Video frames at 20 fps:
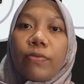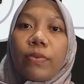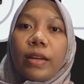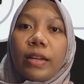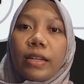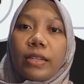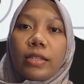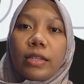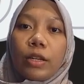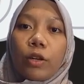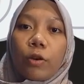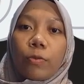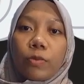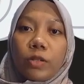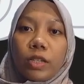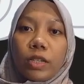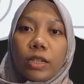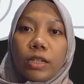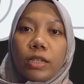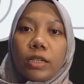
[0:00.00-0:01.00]
financing
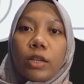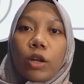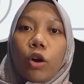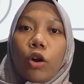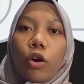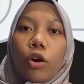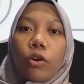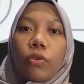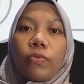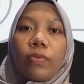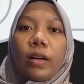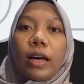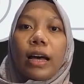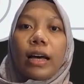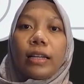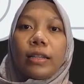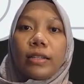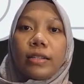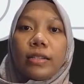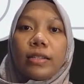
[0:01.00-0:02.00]
options over
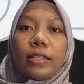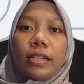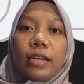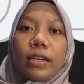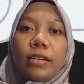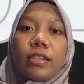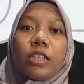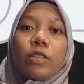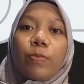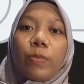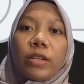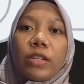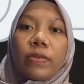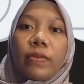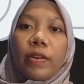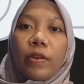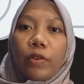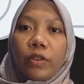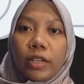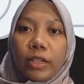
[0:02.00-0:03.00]
others in a
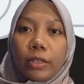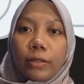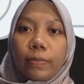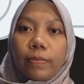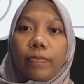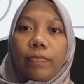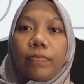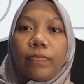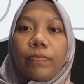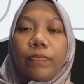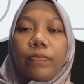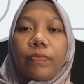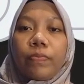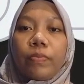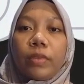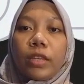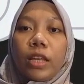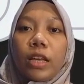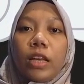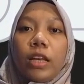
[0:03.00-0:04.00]
specific order.
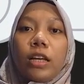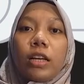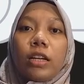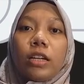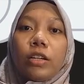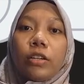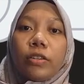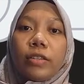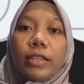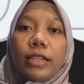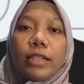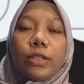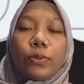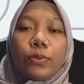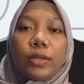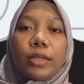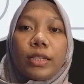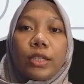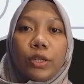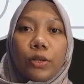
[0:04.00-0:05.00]
According
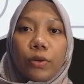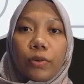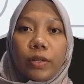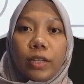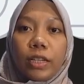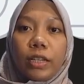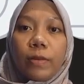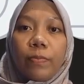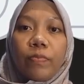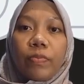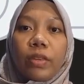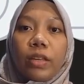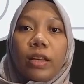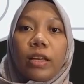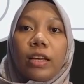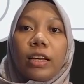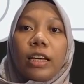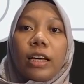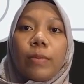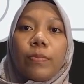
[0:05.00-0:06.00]
to this theory,
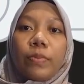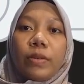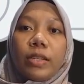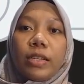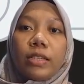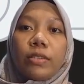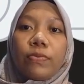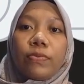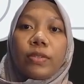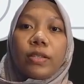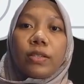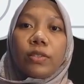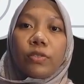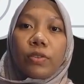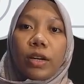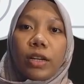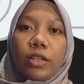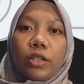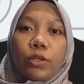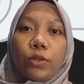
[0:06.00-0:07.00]
companies first
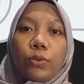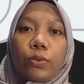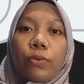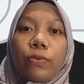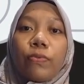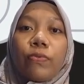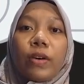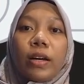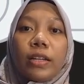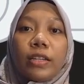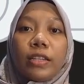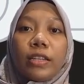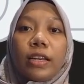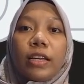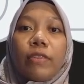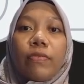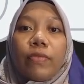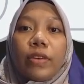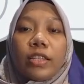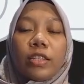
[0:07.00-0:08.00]
try to fund their
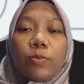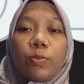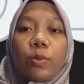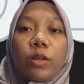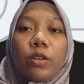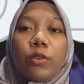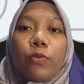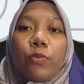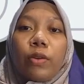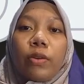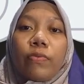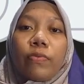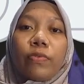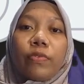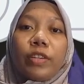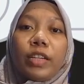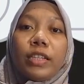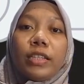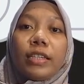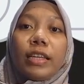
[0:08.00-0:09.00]
investment with
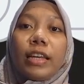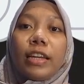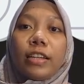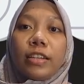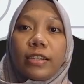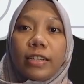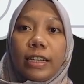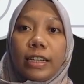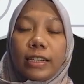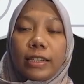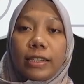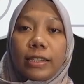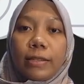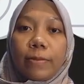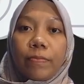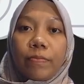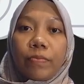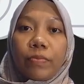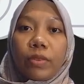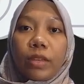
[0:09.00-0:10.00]
retained
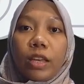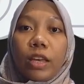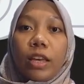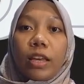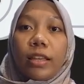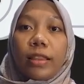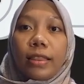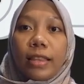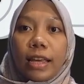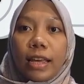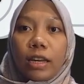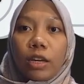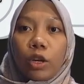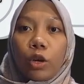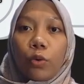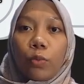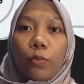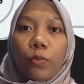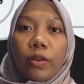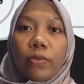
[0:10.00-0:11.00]
earnings, then
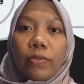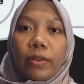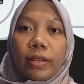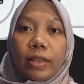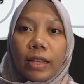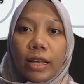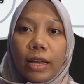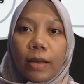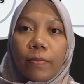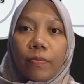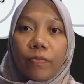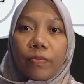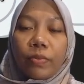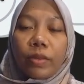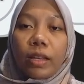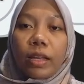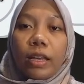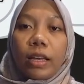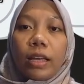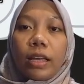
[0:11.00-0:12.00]
with a debt,
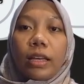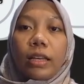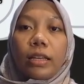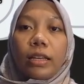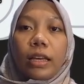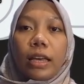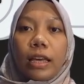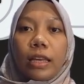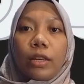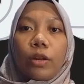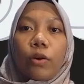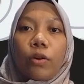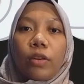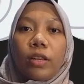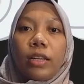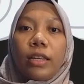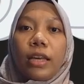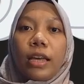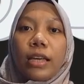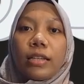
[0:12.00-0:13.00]
and
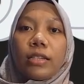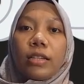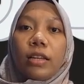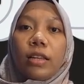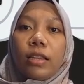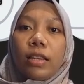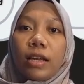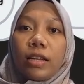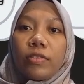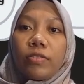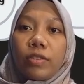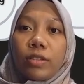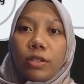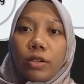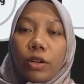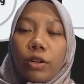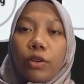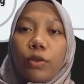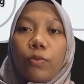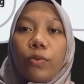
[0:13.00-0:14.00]
only as a last
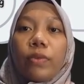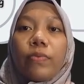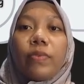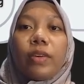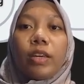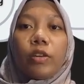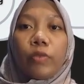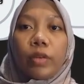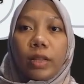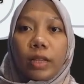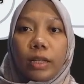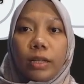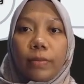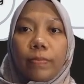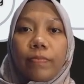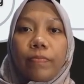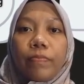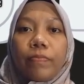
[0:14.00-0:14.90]
resort with equity.